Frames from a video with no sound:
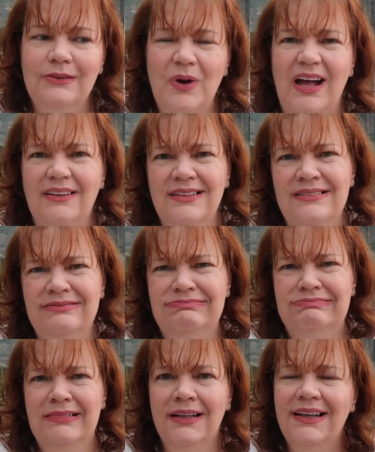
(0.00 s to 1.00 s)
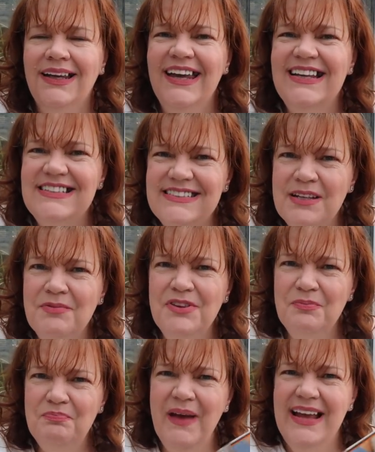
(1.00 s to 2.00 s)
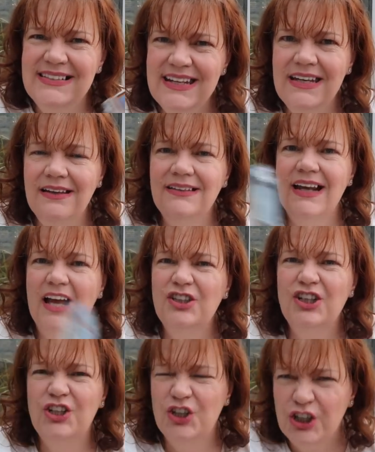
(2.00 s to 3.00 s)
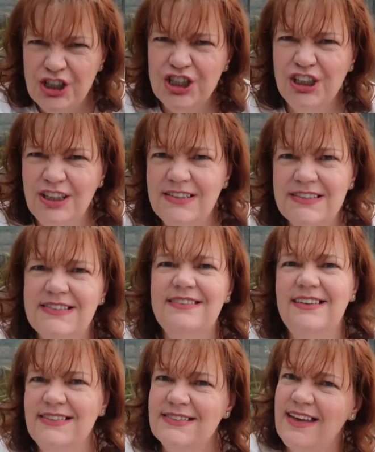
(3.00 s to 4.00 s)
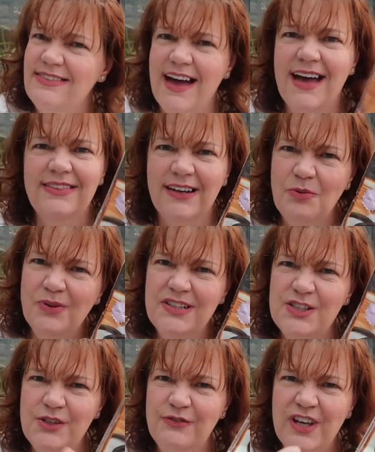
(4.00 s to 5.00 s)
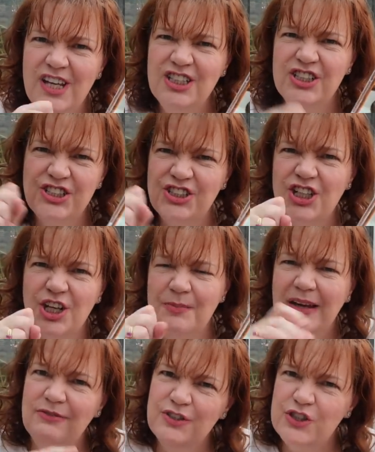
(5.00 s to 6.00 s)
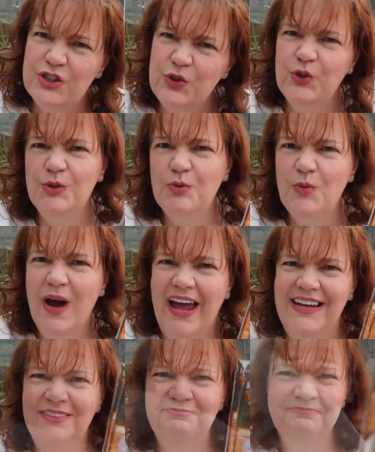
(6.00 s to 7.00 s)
well, it's some of the bedding and cushions and things like that that I want to sort of suck them out and store them away.